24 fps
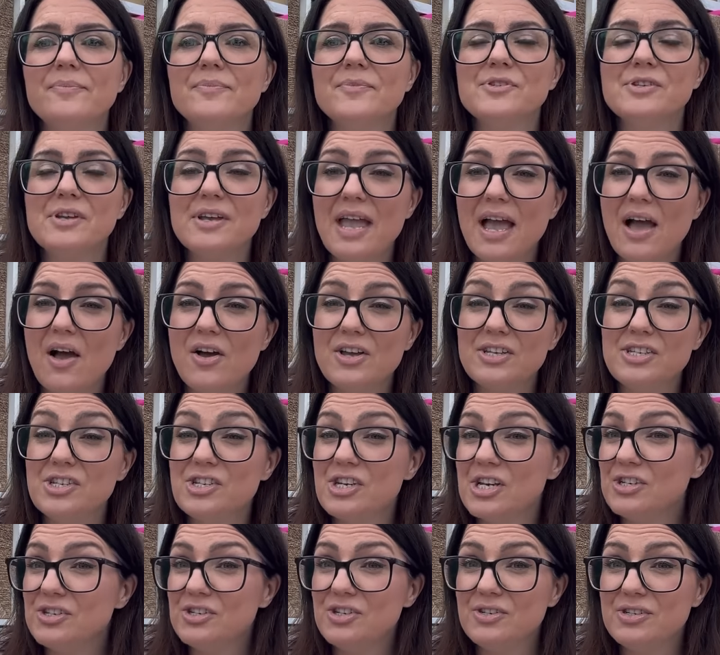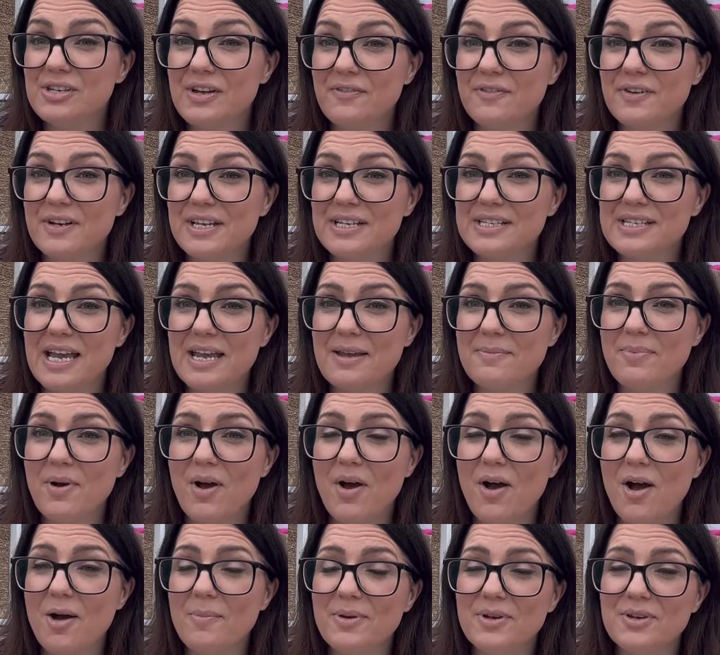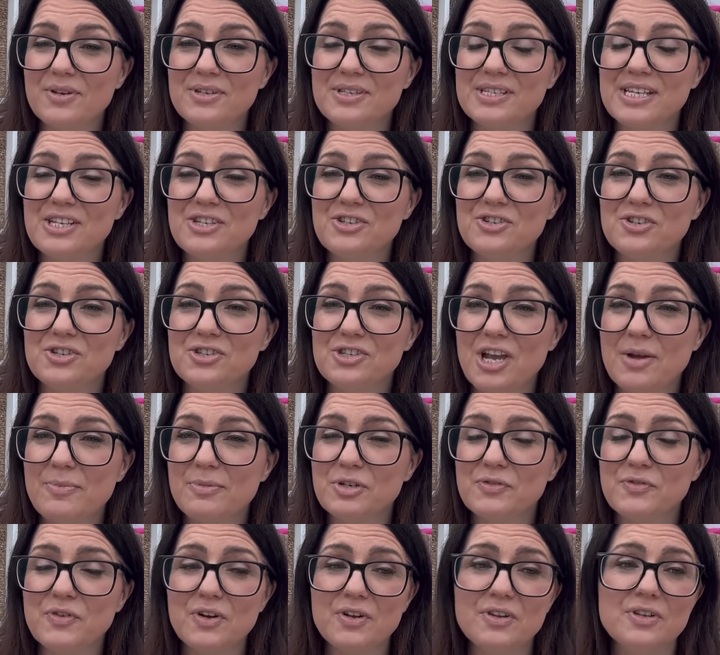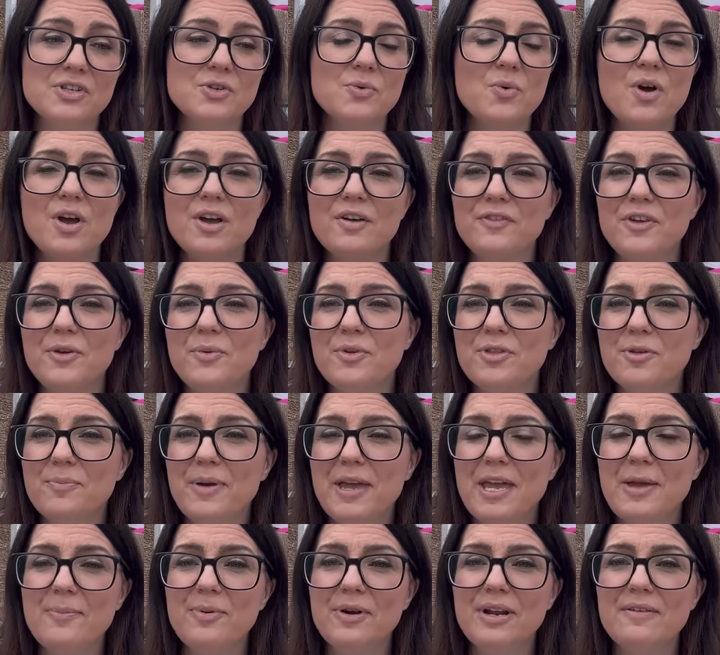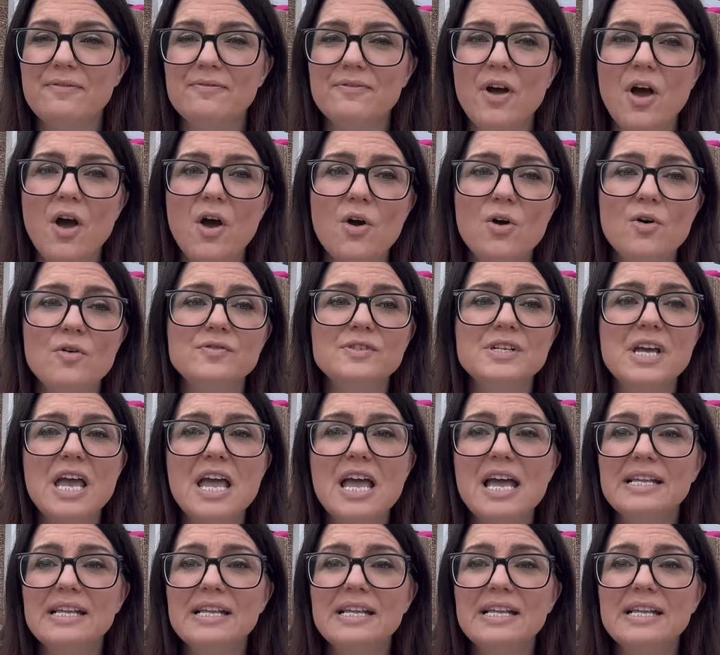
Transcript: So yeah, I suggest you definitely take part, because it's just so much fun. There's quite a few other people involved.